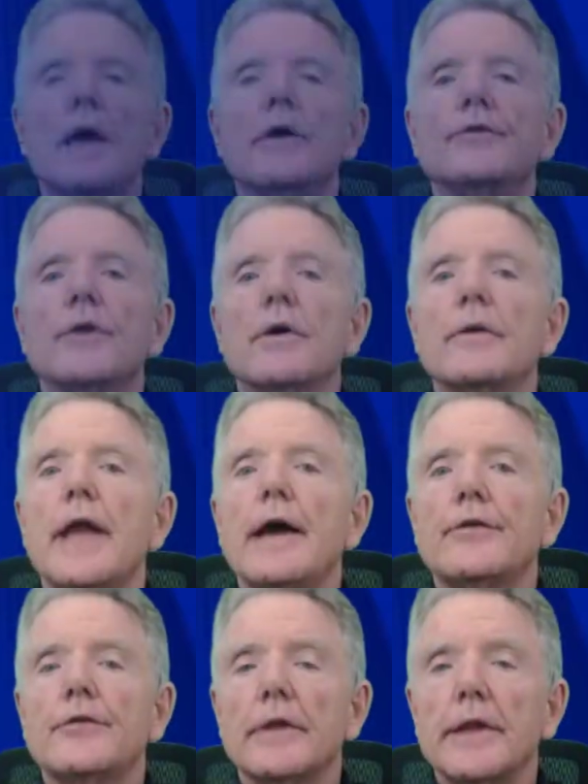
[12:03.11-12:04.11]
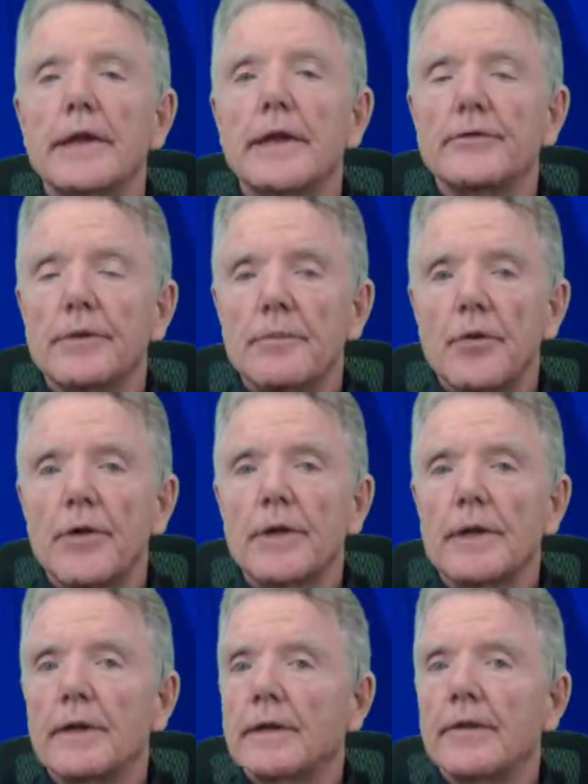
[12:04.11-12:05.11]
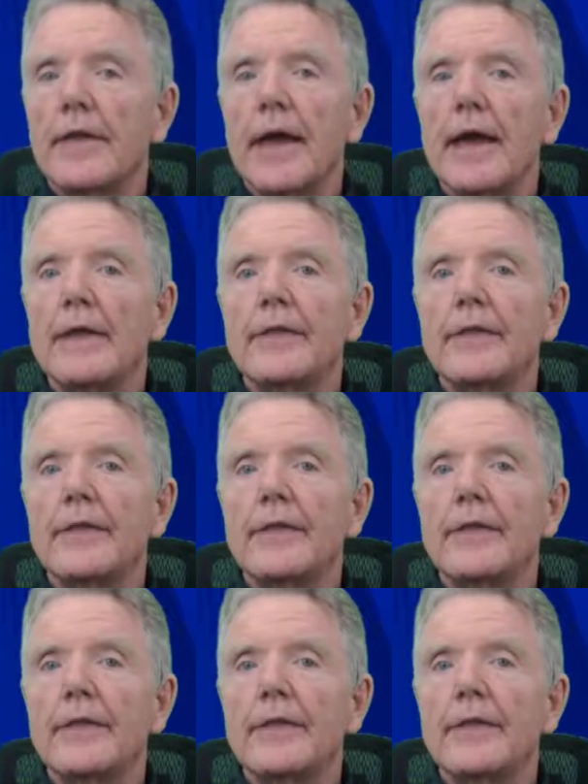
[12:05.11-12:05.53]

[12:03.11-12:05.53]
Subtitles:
So naturally, it's important that